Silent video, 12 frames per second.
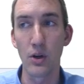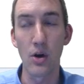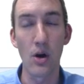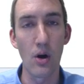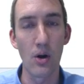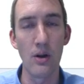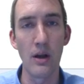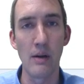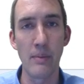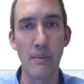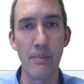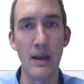card
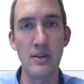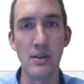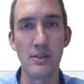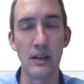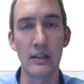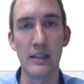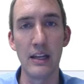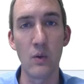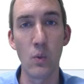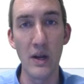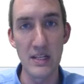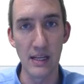on my patients in clinic
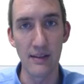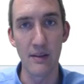widget.